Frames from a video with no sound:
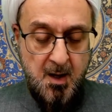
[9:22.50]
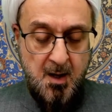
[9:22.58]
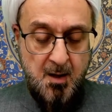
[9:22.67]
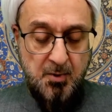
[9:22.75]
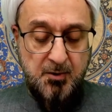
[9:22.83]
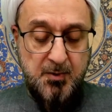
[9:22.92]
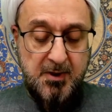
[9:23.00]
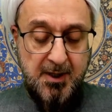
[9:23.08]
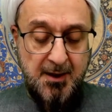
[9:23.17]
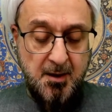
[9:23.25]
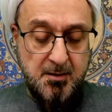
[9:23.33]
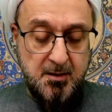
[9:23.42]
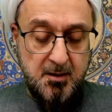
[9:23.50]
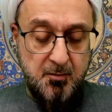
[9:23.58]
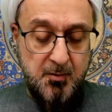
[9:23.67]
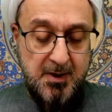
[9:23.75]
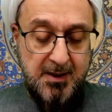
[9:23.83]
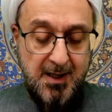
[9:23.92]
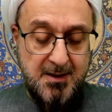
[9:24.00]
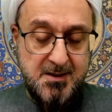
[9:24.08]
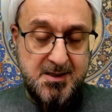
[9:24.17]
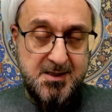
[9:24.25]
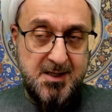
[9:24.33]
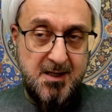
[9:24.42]
But we can
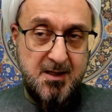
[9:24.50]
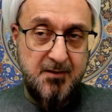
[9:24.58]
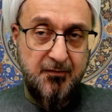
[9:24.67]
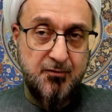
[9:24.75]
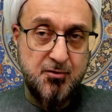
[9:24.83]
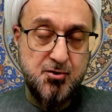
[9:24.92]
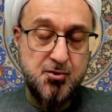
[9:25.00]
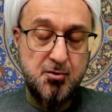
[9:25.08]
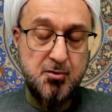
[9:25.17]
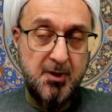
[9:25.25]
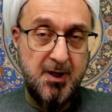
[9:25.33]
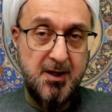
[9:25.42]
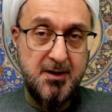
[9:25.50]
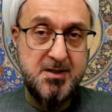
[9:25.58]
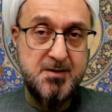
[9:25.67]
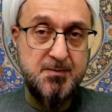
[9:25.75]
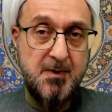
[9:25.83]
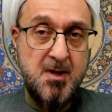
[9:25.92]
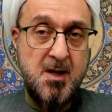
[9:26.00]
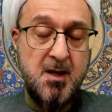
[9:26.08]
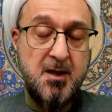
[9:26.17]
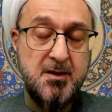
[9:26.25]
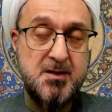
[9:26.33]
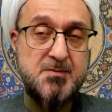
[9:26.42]
say for sure,
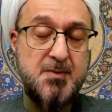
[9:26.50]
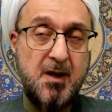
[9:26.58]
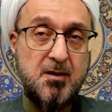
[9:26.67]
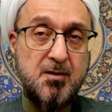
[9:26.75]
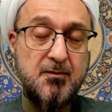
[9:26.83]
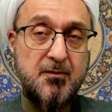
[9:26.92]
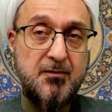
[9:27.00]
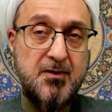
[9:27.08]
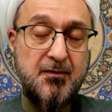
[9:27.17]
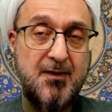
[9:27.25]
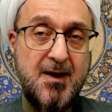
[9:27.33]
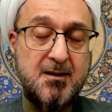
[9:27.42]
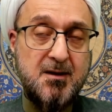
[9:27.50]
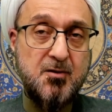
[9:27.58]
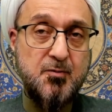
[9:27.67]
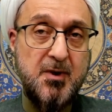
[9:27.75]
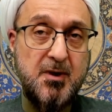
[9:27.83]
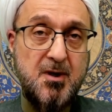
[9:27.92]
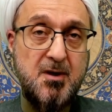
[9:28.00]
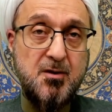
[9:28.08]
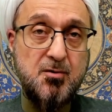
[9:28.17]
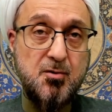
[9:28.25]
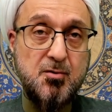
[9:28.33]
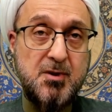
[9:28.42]
irrespective of the fact that we really
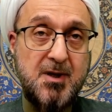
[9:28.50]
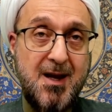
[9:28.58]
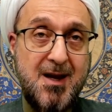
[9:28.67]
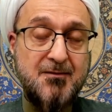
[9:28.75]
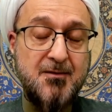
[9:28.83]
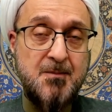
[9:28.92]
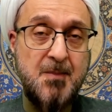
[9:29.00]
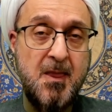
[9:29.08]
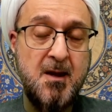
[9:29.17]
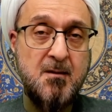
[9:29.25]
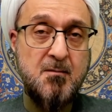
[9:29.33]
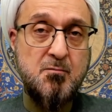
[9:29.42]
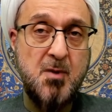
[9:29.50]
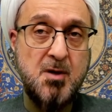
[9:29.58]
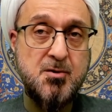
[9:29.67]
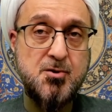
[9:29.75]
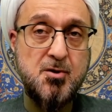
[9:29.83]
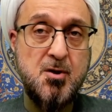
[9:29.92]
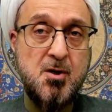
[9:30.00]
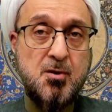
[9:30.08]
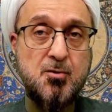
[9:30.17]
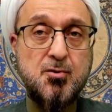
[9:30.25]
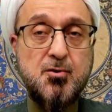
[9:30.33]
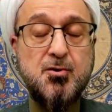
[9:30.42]
don't have much
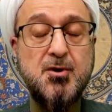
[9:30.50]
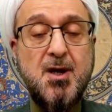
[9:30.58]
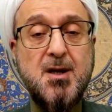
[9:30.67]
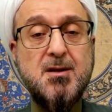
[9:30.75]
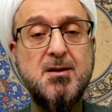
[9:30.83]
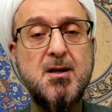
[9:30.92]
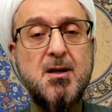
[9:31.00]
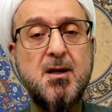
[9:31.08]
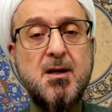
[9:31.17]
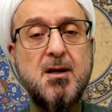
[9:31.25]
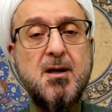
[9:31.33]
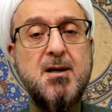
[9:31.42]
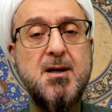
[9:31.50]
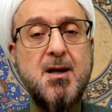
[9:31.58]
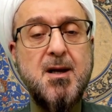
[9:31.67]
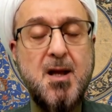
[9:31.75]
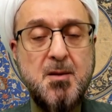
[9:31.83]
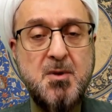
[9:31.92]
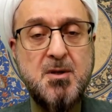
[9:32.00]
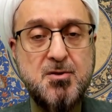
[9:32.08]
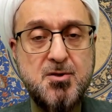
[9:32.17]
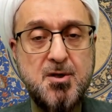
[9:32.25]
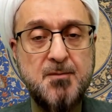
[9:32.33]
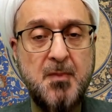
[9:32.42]
to create a clear
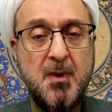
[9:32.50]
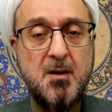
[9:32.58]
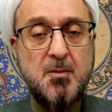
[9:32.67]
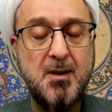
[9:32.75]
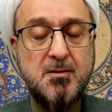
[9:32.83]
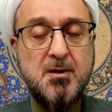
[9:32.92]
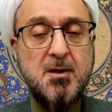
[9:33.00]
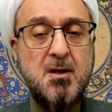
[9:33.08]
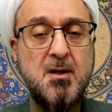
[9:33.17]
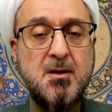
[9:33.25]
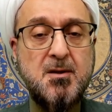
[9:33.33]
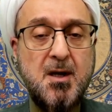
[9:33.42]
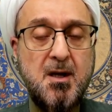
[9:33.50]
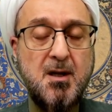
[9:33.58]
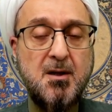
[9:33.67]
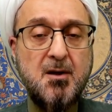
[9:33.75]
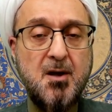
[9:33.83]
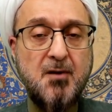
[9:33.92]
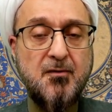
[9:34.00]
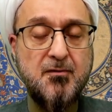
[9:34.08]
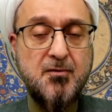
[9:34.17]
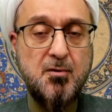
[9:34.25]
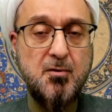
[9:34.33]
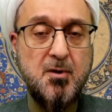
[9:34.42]
image about the early life
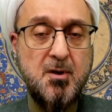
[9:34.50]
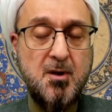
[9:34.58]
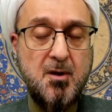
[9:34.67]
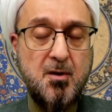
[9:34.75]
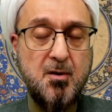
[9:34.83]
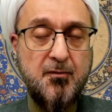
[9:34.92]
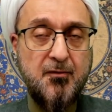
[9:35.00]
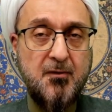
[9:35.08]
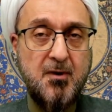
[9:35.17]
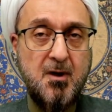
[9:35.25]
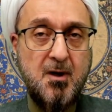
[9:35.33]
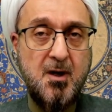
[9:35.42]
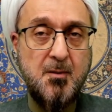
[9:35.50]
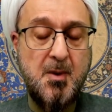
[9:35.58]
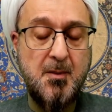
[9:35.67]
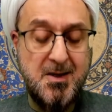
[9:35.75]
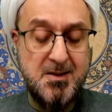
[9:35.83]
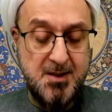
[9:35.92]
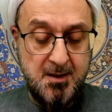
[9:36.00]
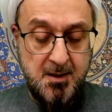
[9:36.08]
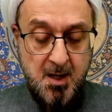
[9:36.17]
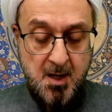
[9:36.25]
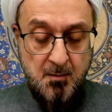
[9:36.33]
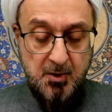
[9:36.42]
of Imam Hassan,
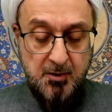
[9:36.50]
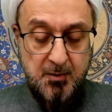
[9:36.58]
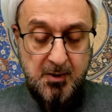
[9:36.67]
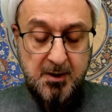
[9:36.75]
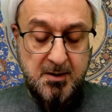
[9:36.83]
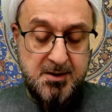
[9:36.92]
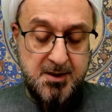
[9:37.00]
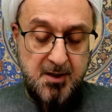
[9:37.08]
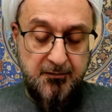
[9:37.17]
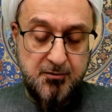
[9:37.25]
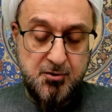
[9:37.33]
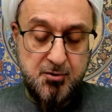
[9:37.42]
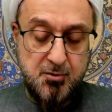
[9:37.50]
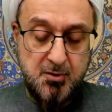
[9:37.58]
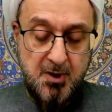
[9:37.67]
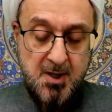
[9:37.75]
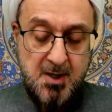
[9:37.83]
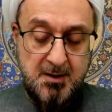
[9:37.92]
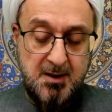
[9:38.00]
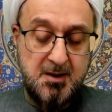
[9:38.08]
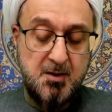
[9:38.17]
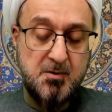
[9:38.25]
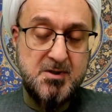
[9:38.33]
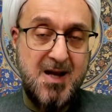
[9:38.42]
but we can say for sure that he
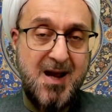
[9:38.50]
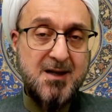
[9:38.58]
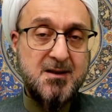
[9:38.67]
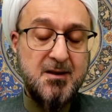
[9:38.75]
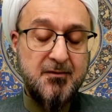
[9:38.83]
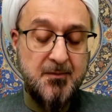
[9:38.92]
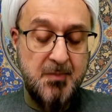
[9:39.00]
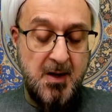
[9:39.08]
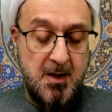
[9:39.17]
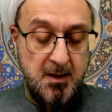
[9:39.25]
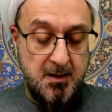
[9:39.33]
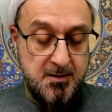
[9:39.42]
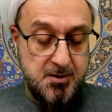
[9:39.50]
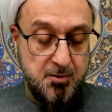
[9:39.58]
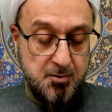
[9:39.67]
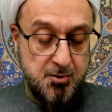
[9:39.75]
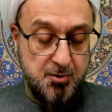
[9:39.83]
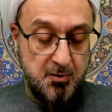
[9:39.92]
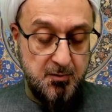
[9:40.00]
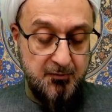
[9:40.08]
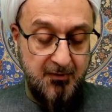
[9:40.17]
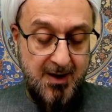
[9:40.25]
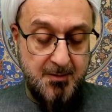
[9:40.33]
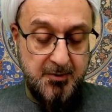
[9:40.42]
was active in social
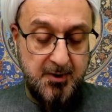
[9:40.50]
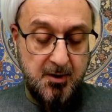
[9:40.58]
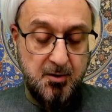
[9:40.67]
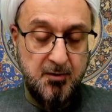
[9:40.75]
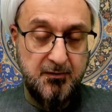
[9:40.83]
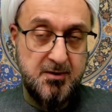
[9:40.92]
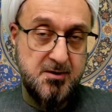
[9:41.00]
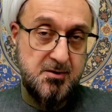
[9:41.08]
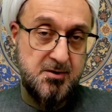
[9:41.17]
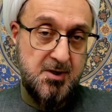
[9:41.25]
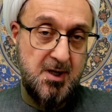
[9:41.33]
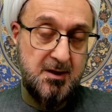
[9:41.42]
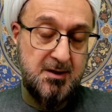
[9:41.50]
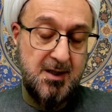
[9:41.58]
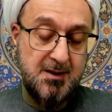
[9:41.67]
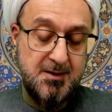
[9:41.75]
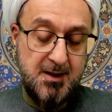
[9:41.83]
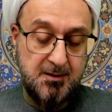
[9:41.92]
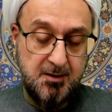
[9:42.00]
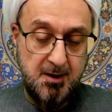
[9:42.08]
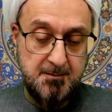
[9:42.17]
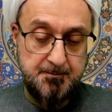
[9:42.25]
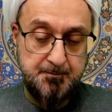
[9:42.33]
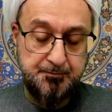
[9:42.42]
fabric of the society at that time.